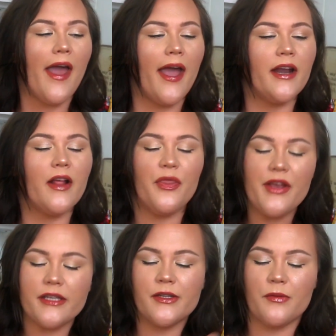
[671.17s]
and
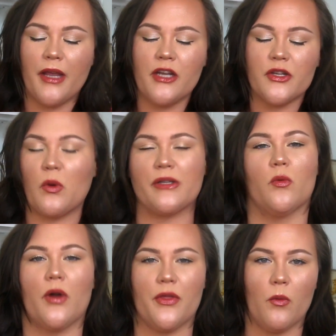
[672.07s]
this to me just
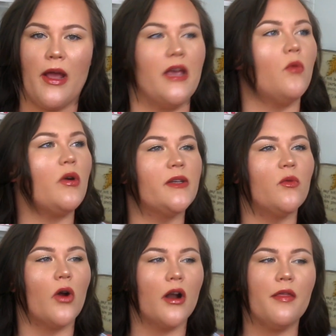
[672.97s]
wasn't worth the wait. It wasn't
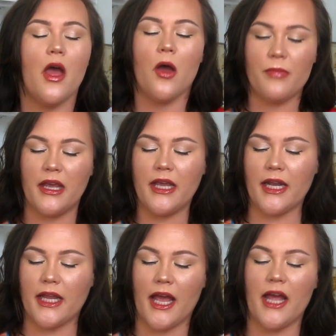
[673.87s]
worth me
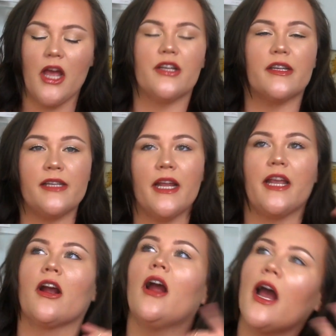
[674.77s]
getting it to sit
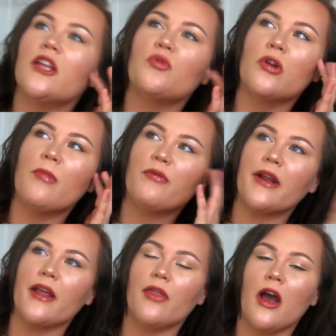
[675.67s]
here and twiddle my
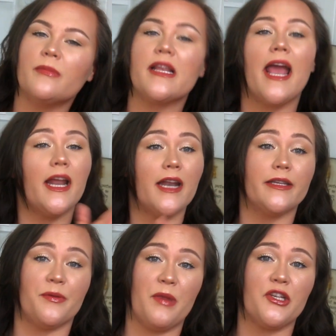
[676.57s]
freaking thumbs, and
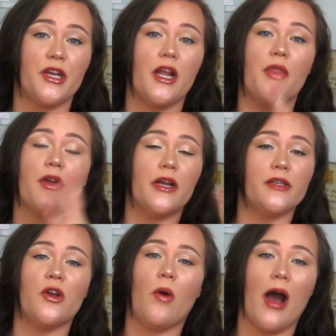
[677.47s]
not to mention, there
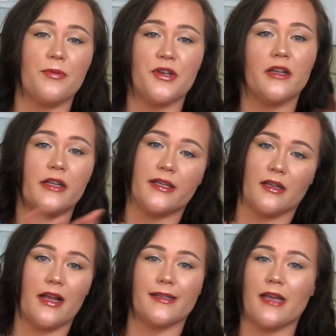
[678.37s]
is no option, at least
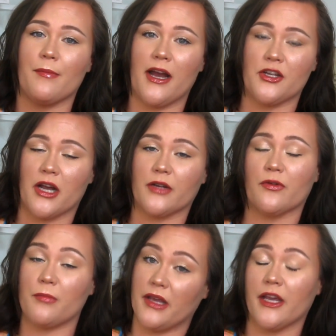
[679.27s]
the last time I checked
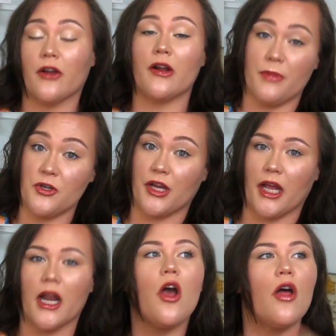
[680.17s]
for me here in
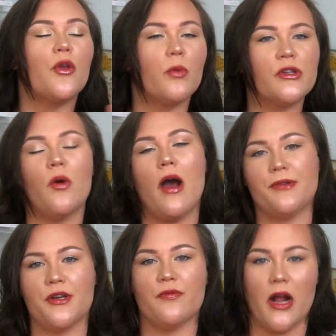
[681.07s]
Michigan, there was no
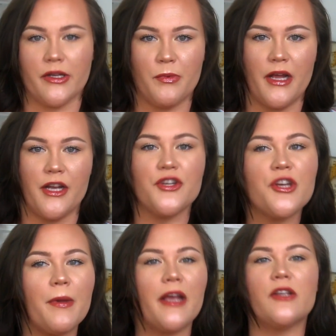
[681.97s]
option for expedited
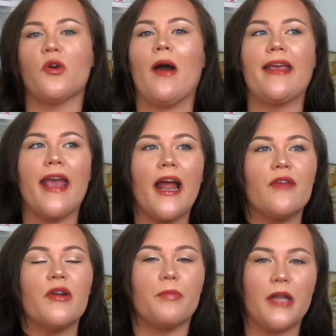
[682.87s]
shipping, so I can't
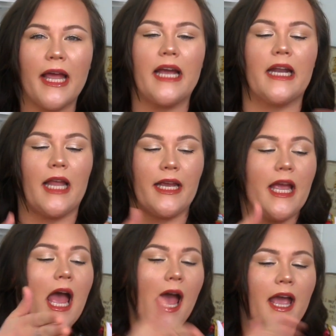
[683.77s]
even plan like,
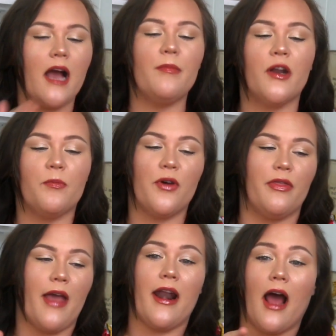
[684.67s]
hey, I'm going to
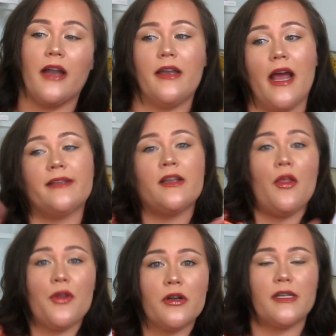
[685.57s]
put that on next
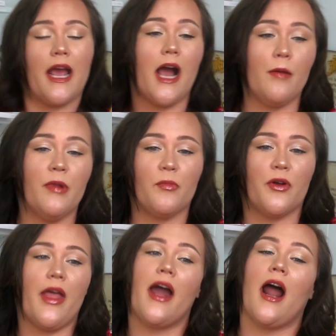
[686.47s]
Thursday. I'm going to
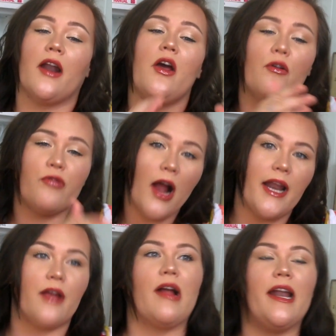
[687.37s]
put that on
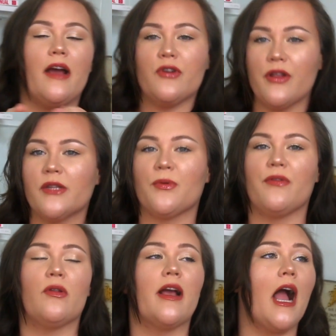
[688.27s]
Friday right after this
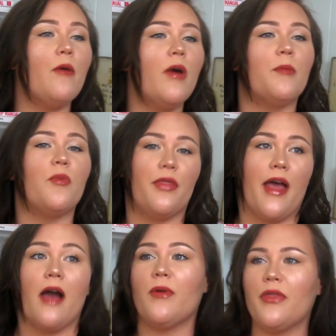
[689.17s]
review. Like, I want to put
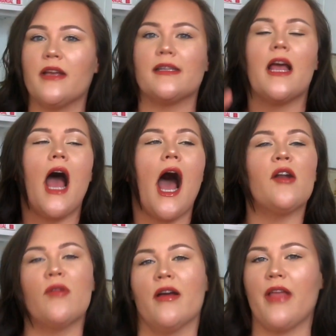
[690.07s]
that with this. I
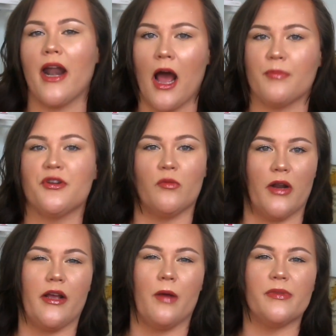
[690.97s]
don't have that option when
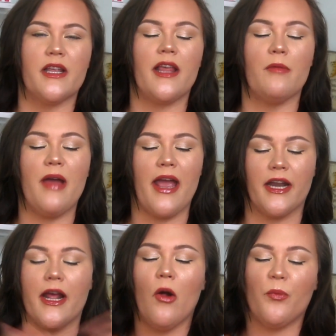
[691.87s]
it comes to them.
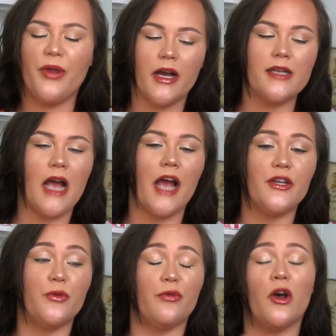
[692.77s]
And because I
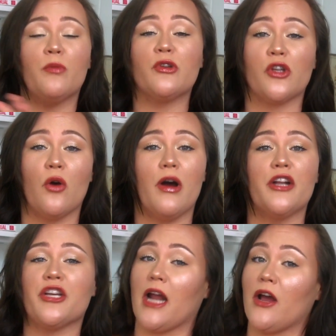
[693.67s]
do film so
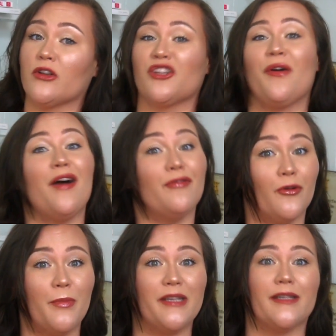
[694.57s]
much and I also have
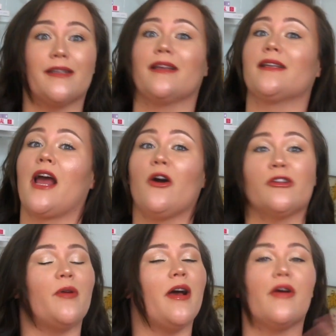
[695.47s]
full businesses and I
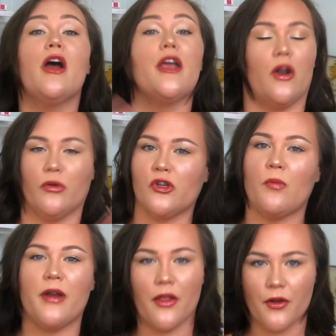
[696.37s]
also have, you know, so
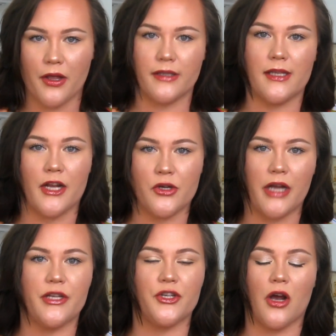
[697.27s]
many other things that I try
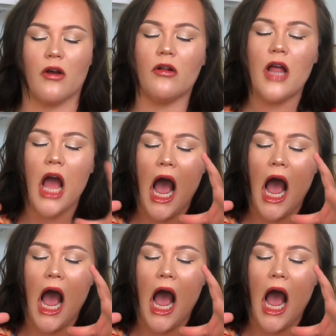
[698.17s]
to juggle,